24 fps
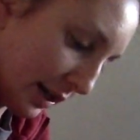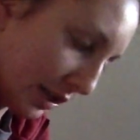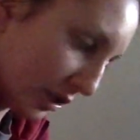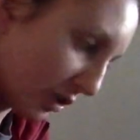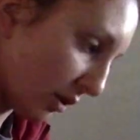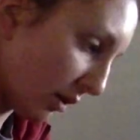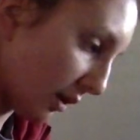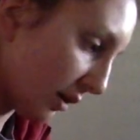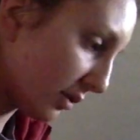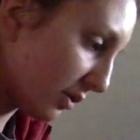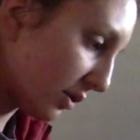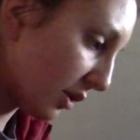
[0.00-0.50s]

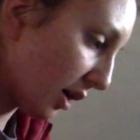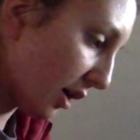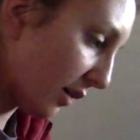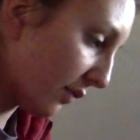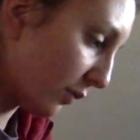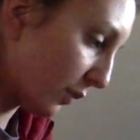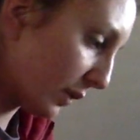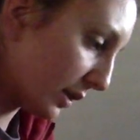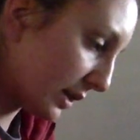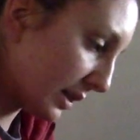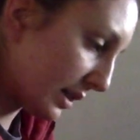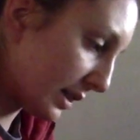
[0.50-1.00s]
starts off
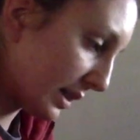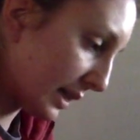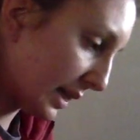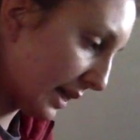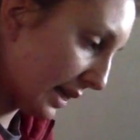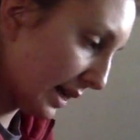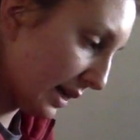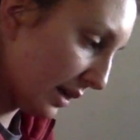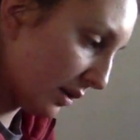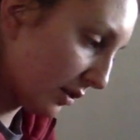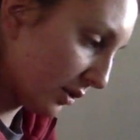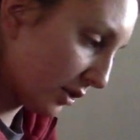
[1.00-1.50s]
with
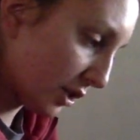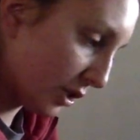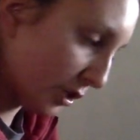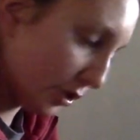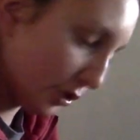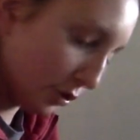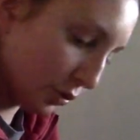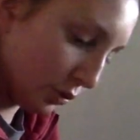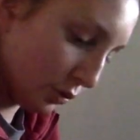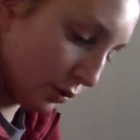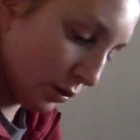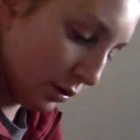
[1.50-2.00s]

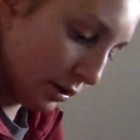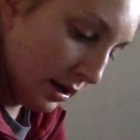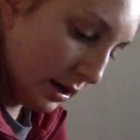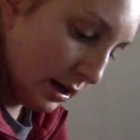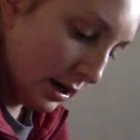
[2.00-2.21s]
Cl2